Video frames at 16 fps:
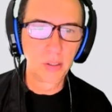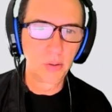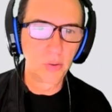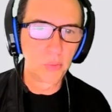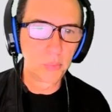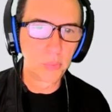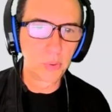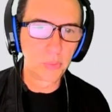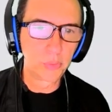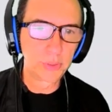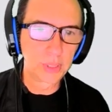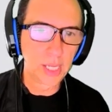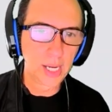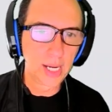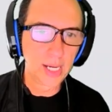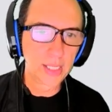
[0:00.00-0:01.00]
on both
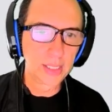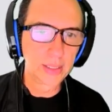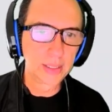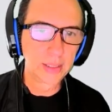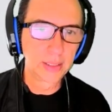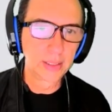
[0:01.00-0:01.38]
sides